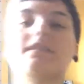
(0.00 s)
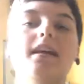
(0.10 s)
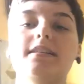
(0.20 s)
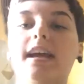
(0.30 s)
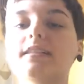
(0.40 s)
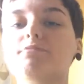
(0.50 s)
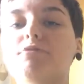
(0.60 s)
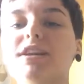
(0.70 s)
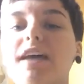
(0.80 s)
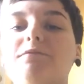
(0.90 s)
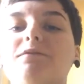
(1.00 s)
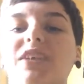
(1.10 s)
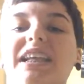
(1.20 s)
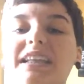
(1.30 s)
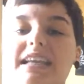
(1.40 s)
Like, that's when I'm
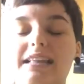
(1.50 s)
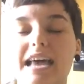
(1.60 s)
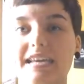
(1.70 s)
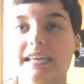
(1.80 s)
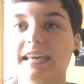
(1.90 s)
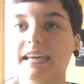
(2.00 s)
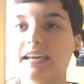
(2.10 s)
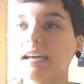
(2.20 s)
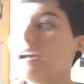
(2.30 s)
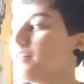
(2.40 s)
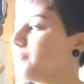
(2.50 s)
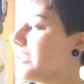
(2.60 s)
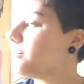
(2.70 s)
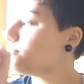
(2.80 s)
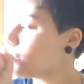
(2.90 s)
feeling
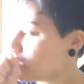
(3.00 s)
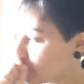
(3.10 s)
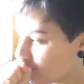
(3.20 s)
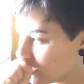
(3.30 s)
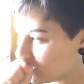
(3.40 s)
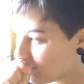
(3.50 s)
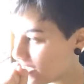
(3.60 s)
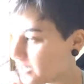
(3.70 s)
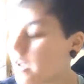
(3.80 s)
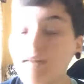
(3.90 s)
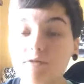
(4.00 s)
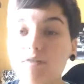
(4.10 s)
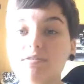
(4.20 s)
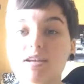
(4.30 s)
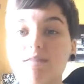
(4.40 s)
like, I
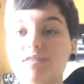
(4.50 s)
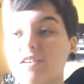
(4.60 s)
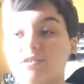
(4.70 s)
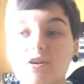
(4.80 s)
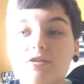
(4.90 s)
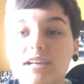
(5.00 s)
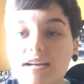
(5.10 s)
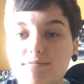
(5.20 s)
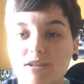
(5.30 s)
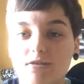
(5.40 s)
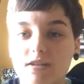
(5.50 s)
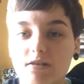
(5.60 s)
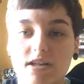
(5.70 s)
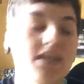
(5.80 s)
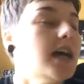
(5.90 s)
thought it was gonna be a 13 episode
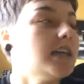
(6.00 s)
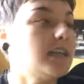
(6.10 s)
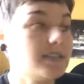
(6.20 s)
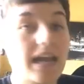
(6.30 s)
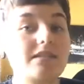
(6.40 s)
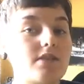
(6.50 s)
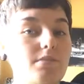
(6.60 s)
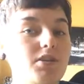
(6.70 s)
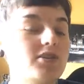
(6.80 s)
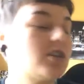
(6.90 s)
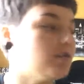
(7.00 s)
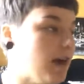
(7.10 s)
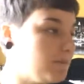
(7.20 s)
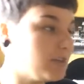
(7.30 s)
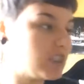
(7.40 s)
series, because that's what I'm used to.
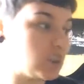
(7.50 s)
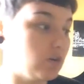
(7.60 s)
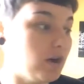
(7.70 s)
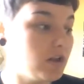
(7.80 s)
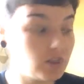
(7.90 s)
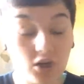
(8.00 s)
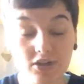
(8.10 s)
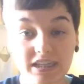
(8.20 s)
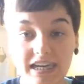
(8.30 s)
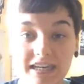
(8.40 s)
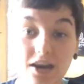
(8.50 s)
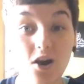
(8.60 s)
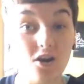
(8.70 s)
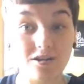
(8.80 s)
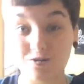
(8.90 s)
I'm used to 13
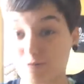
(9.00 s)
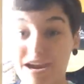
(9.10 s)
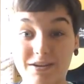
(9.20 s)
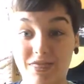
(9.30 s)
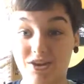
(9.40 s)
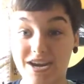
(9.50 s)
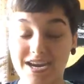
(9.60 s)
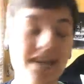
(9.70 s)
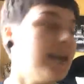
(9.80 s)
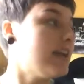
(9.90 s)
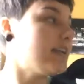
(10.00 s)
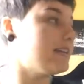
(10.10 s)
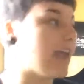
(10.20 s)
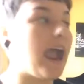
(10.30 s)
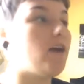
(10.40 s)
or 23.
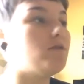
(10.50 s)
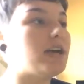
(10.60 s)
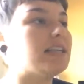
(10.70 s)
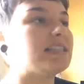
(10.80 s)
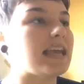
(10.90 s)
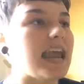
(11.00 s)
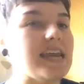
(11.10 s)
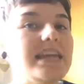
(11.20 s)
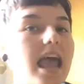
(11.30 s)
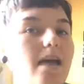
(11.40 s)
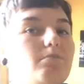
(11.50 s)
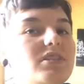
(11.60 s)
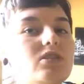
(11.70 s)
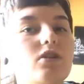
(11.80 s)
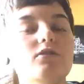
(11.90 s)
Now it's 8
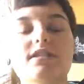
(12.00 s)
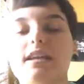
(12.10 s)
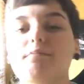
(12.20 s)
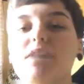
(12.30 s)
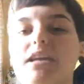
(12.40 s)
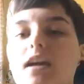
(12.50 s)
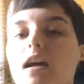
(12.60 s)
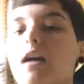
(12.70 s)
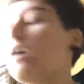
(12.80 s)
episodes, and I'm like, what?